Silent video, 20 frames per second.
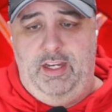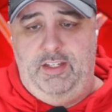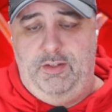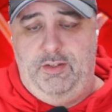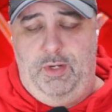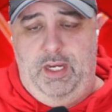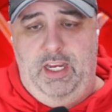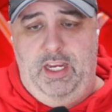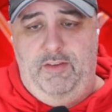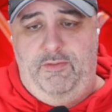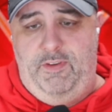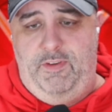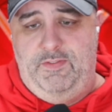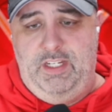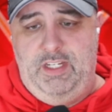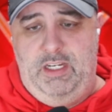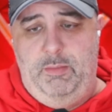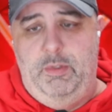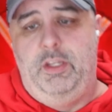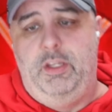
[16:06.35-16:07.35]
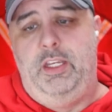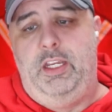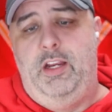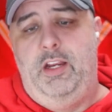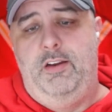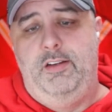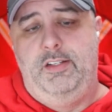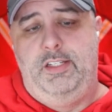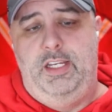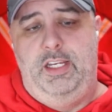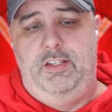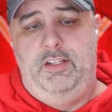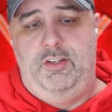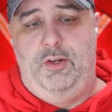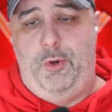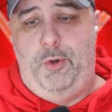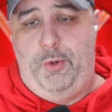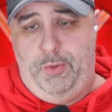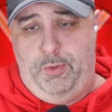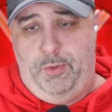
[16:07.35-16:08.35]
So he had $15 million guaranteed
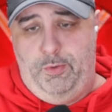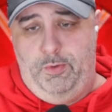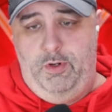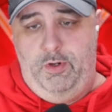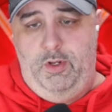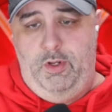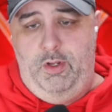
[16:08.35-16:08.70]
total.